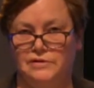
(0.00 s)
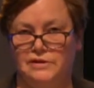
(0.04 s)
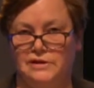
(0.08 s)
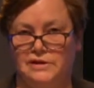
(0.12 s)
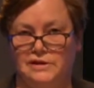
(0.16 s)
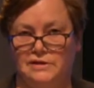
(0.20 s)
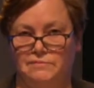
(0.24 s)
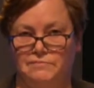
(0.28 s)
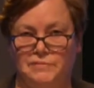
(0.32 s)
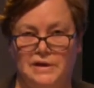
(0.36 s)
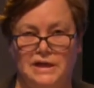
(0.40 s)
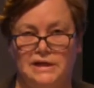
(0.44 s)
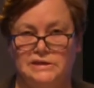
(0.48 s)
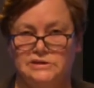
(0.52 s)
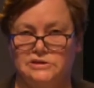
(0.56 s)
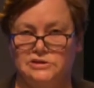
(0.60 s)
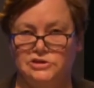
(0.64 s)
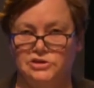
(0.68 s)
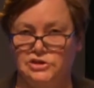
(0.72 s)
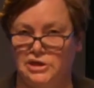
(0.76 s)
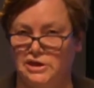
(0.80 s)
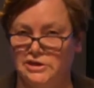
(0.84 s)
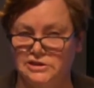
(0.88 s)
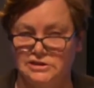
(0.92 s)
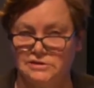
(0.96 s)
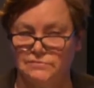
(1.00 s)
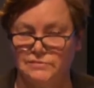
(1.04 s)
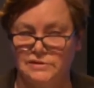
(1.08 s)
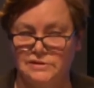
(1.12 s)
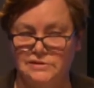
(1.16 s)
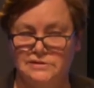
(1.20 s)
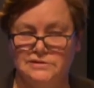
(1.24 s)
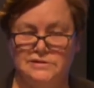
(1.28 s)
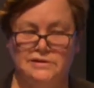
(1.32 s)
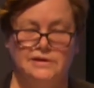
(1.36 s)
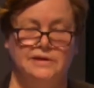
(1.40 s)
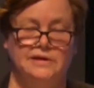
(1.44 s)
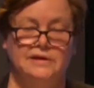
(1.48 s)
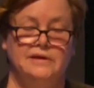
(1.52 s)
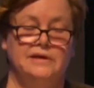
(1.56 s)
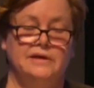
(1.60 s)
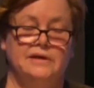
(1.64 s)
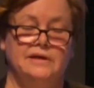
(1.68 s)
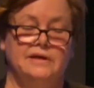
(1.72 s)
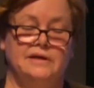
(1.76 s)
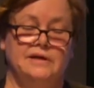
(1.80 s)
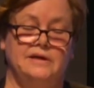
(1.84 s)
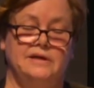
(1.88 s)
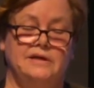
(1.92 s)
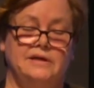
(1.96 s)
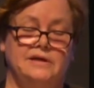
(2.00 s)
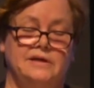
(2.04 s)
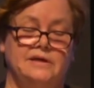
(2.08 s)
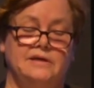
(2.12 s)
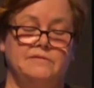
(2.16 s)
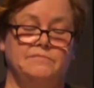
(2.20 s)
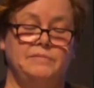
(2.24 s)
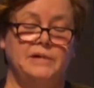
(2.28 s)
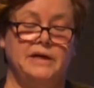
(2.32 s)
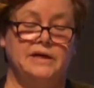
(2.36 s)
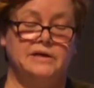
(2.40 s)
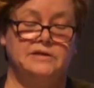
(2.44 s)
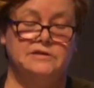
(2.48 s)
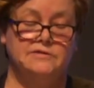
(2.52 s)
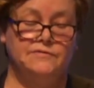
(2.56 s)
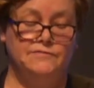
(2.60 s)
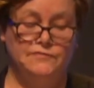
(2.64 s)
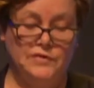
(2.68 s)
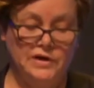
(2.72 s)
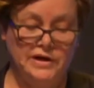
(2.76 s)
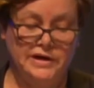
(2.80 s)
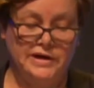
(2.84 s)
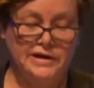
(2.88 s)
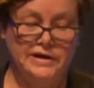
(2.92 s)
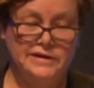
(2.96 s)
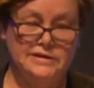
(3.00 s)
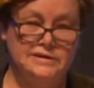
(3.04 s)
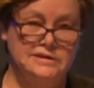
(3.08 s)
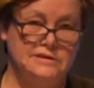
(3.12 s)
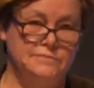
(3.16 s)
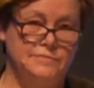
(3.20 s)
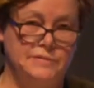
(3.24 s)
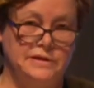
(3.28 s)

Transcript: It can pass judgment, it can pass fines,